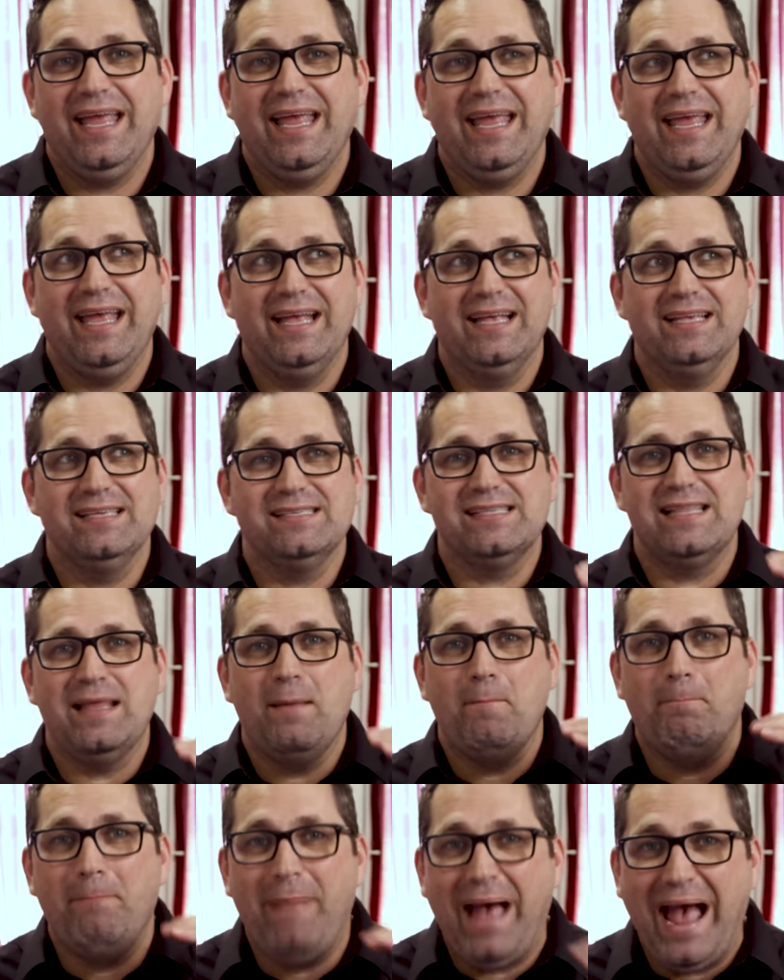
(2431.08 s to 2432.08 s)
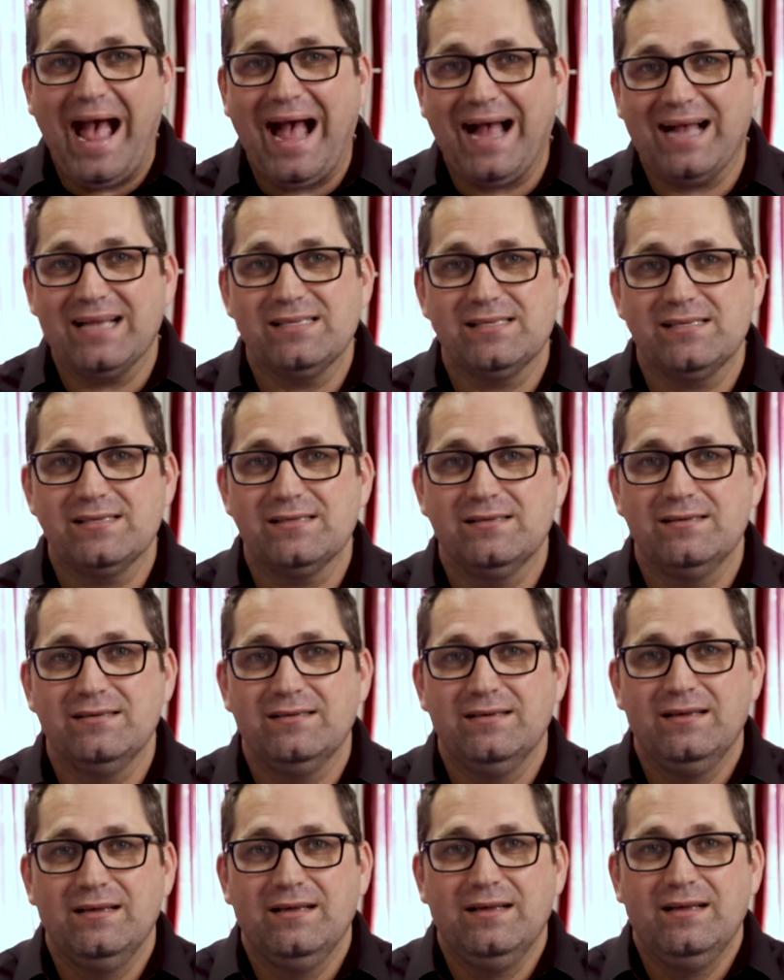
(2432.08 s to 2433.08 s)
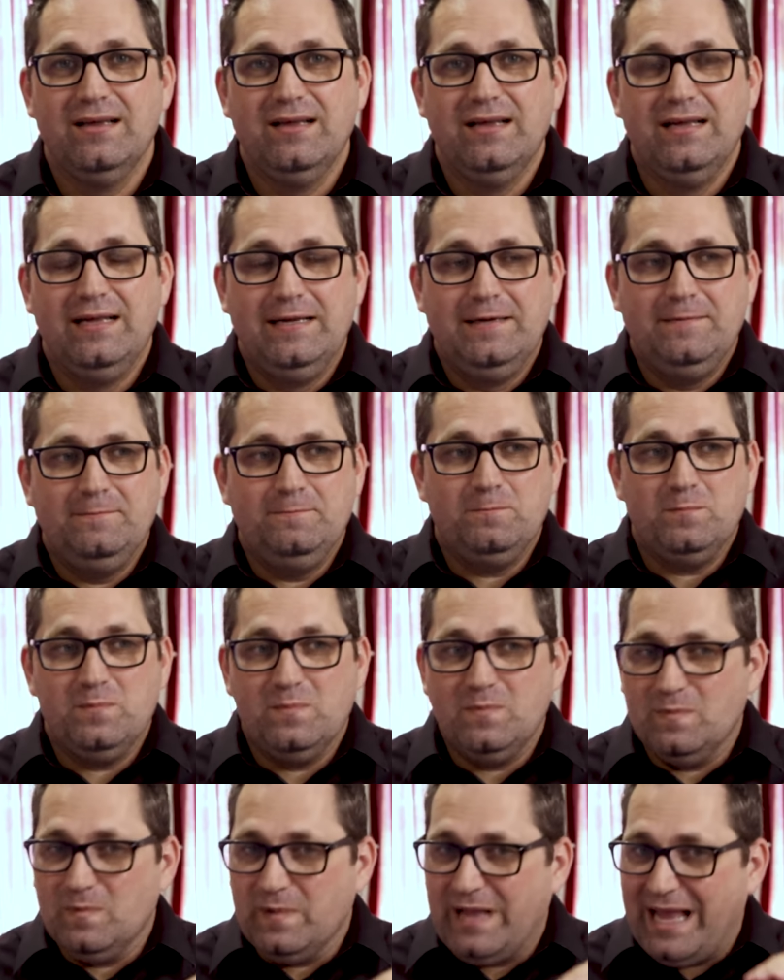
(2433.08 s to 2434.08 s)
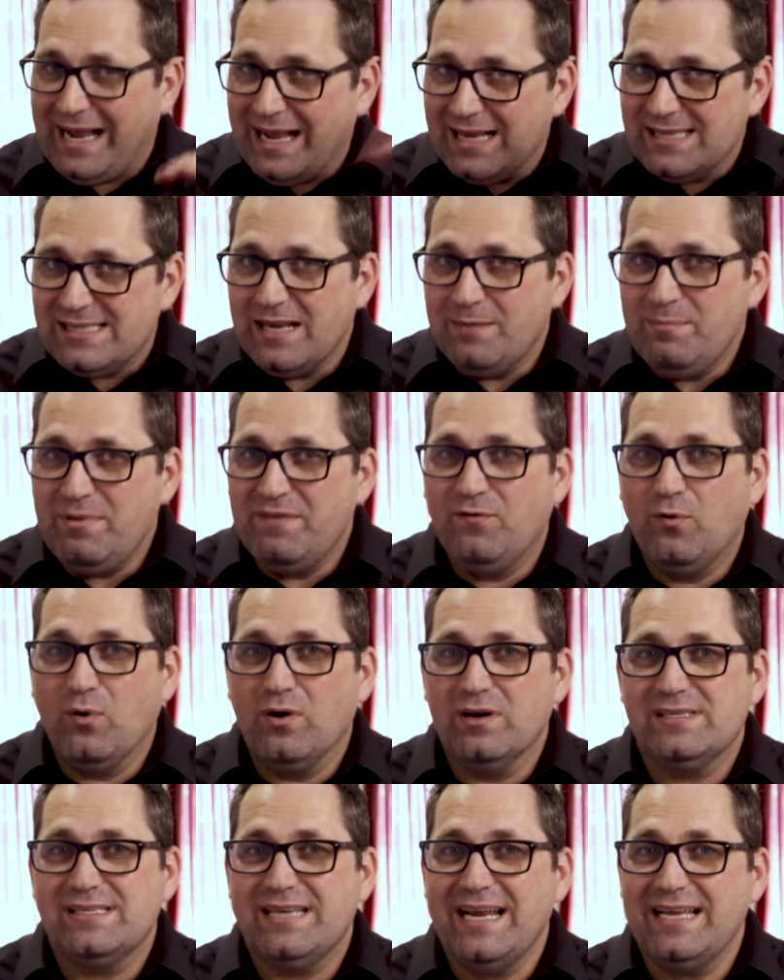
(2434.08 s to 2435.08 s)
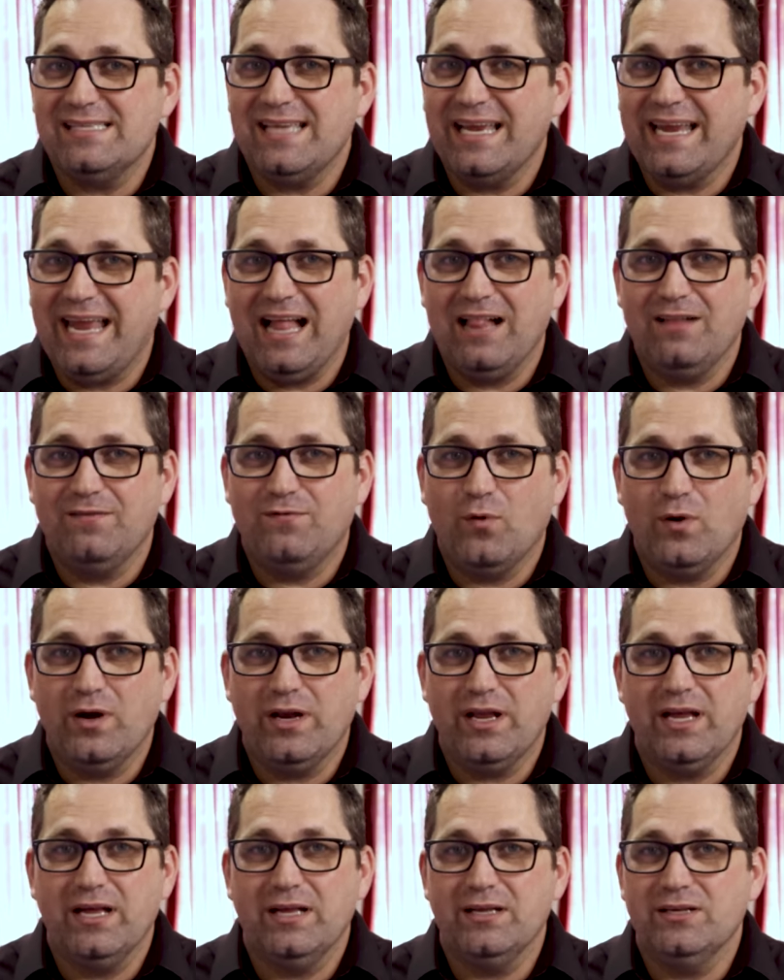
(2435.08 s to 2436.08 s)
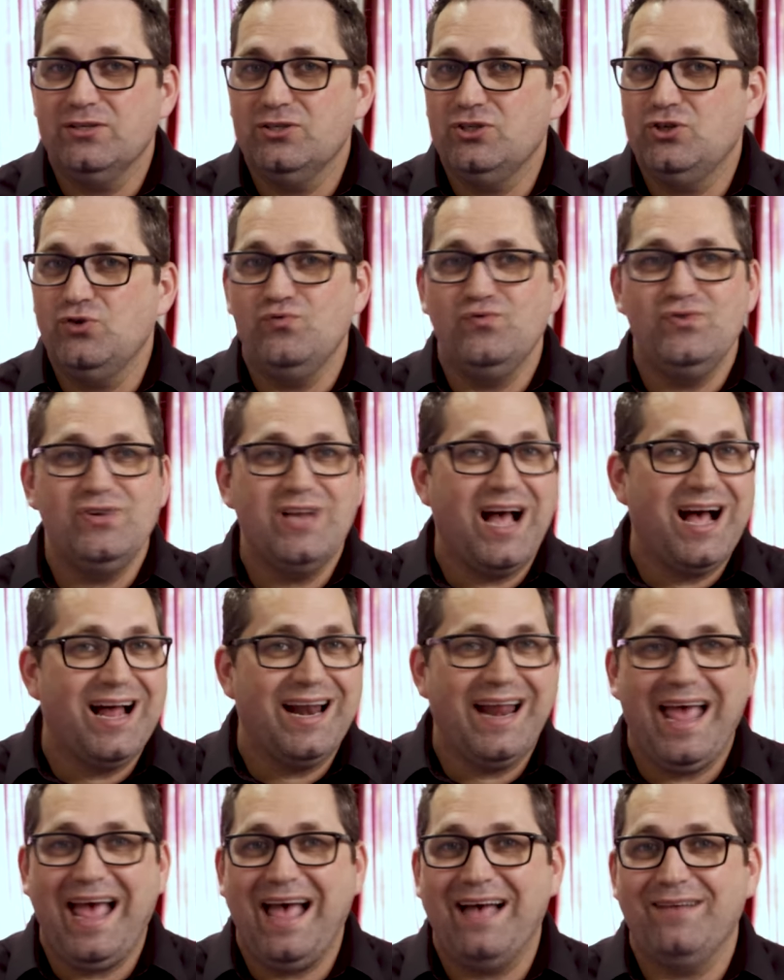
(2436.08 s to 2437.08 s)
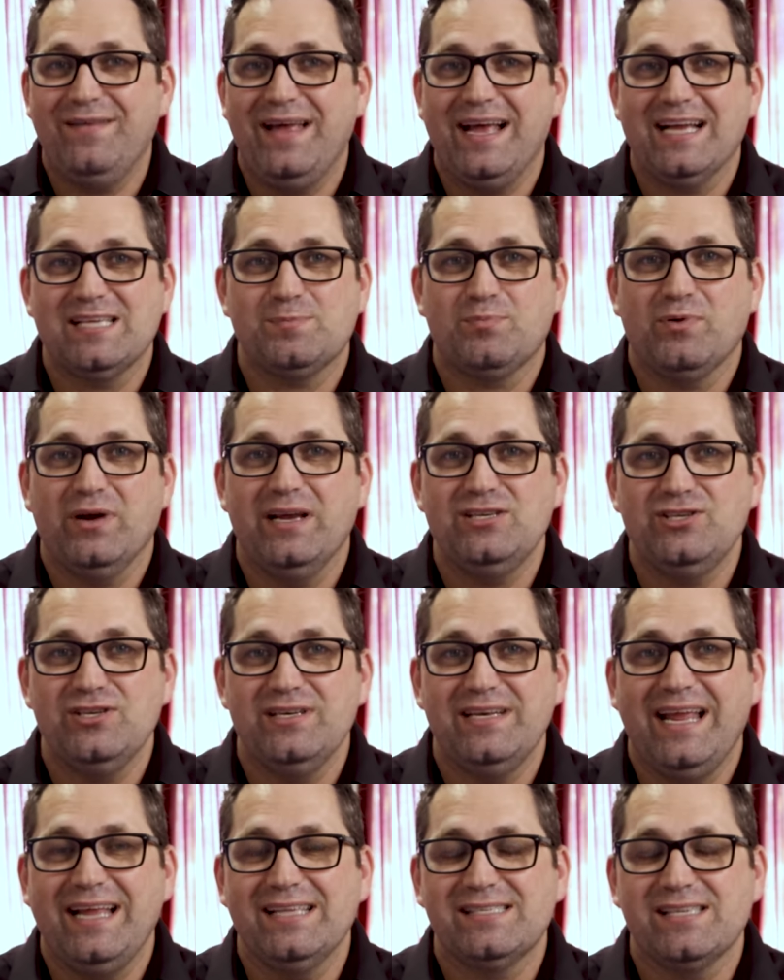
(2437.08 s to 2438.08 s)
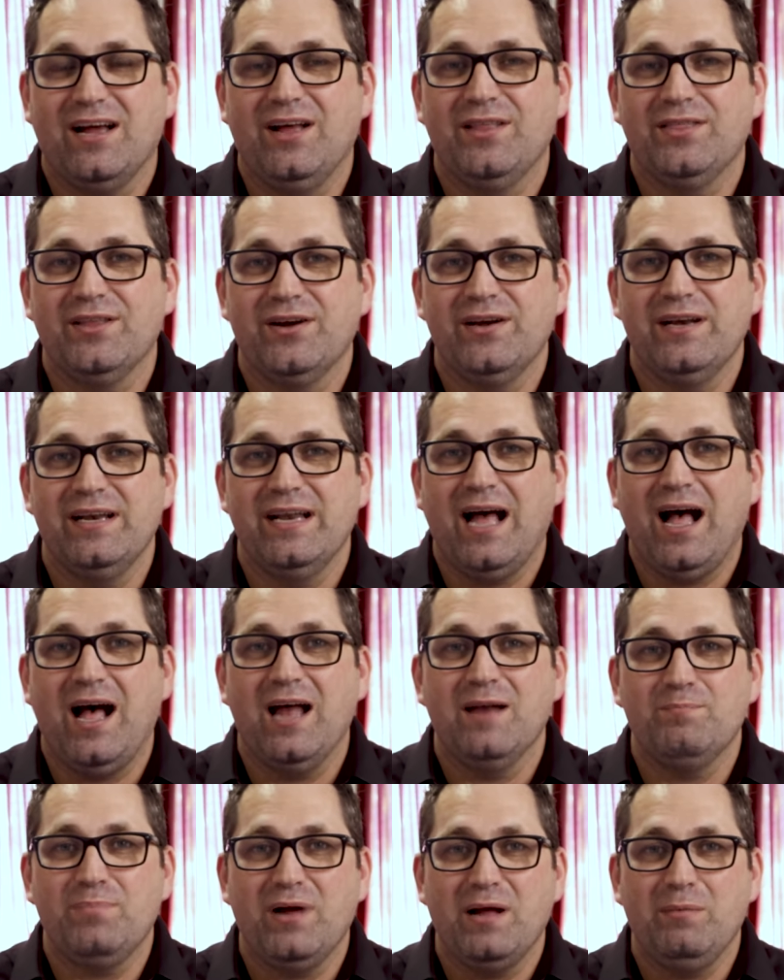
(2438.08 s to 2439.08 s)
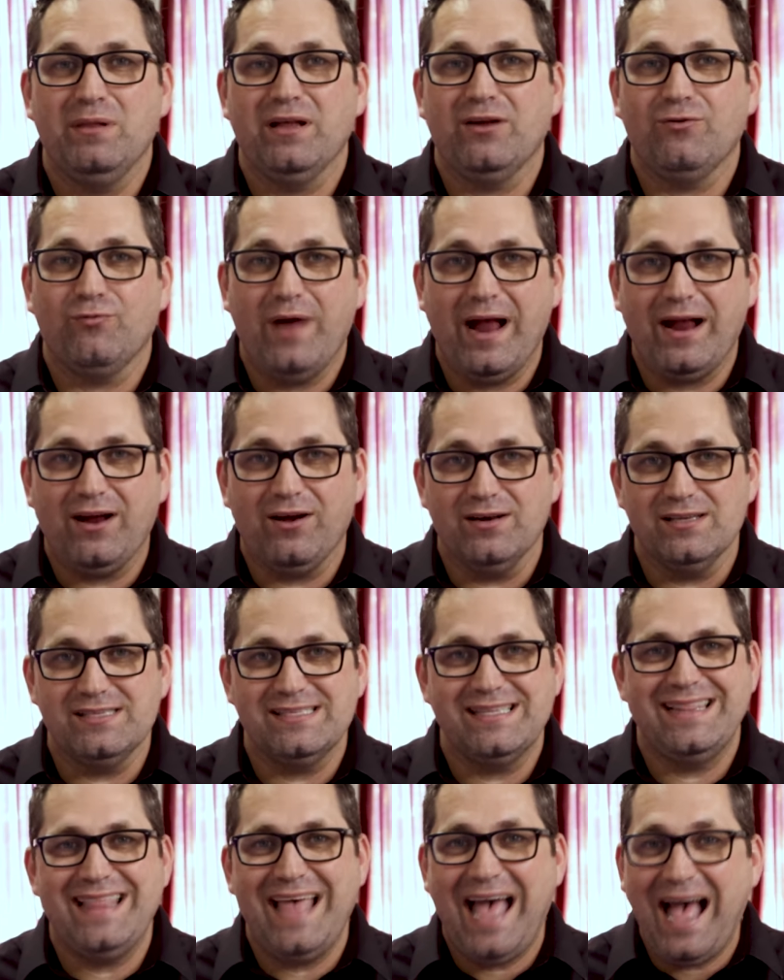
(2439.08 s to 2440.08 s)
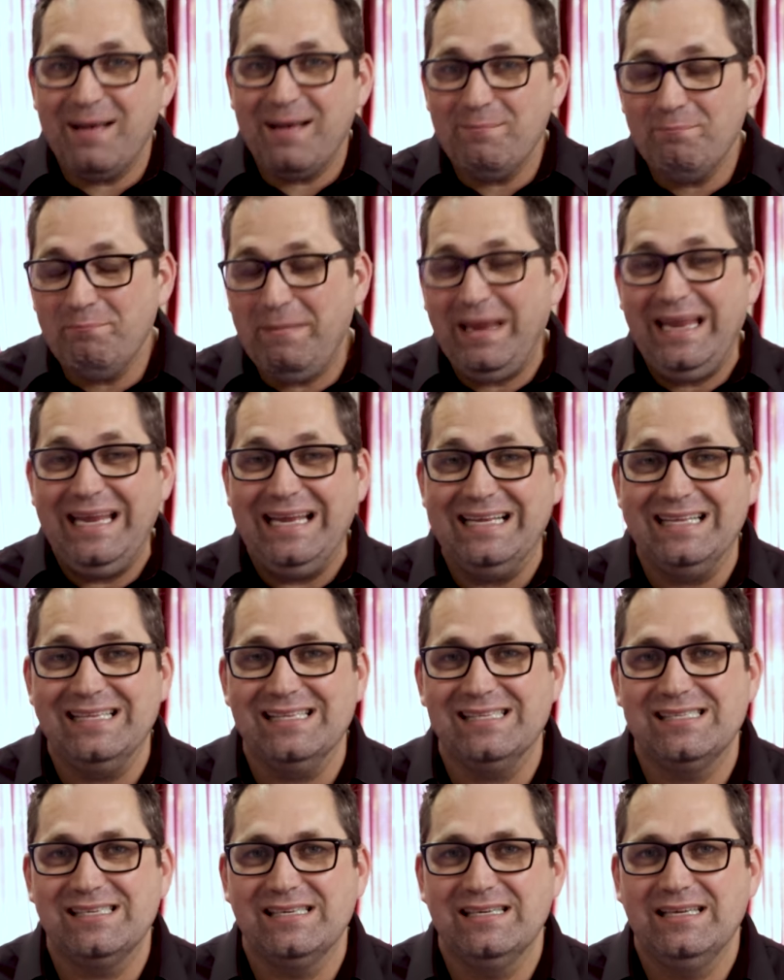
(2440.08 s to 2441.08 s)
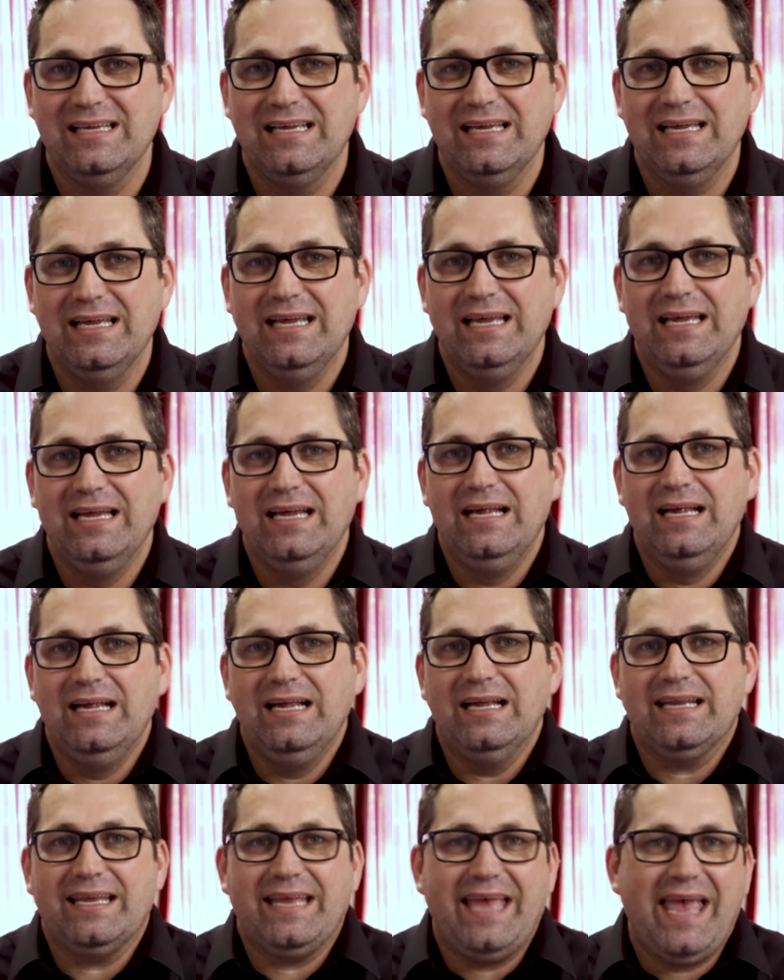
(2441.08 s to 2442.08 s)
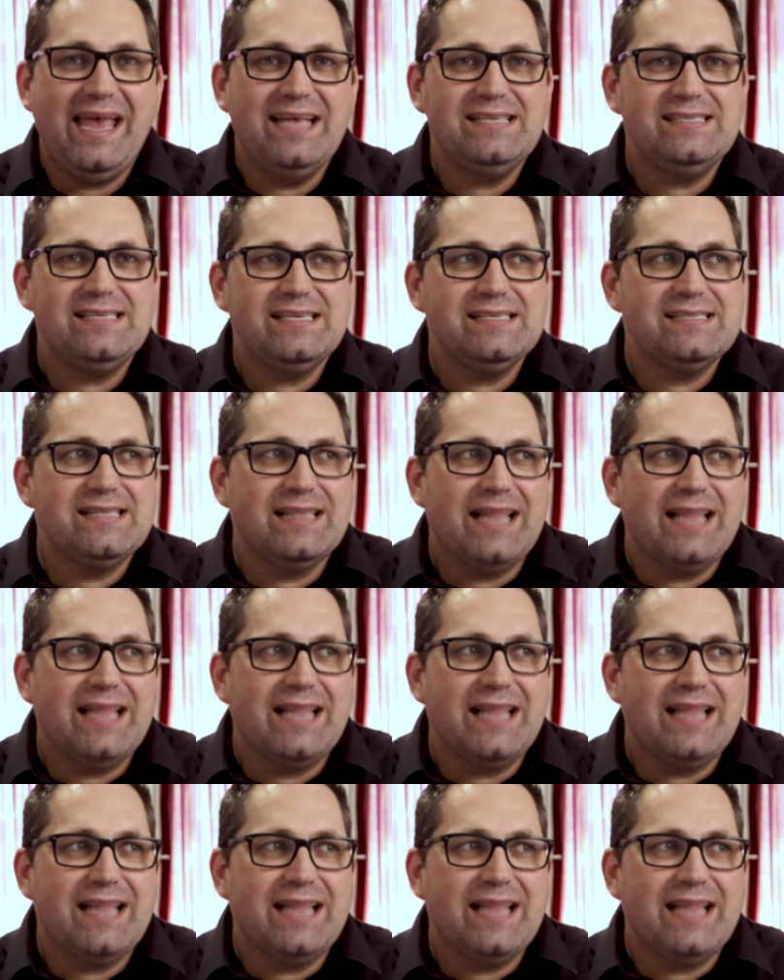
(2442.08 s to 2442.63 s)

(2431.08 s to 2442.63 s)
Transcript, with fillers: is the max. Like I said before, states like California do not have expiration dates on their non-public records. That means cases